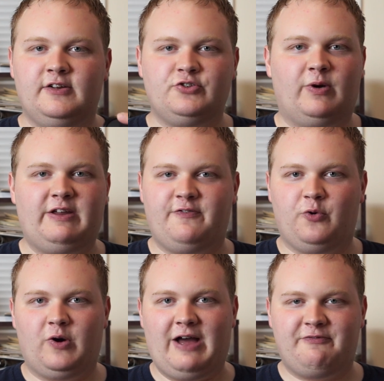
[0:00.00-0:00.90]

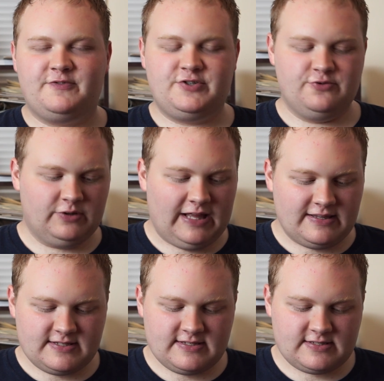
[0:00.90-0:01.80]
24 f2
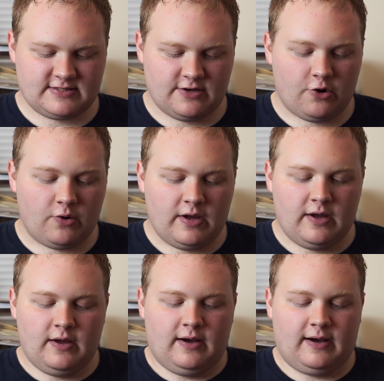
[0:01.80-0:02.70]
lenses, so
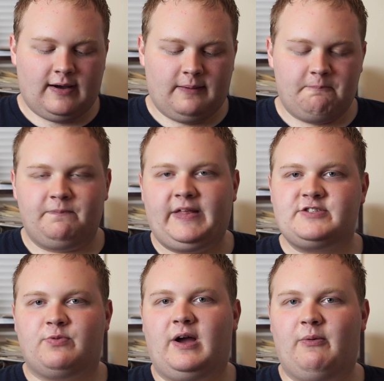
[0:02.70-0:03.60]
um,
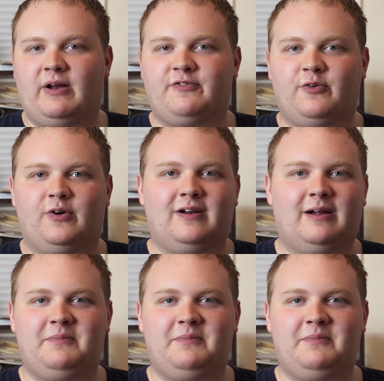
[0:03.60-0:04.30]
that's why I went for it.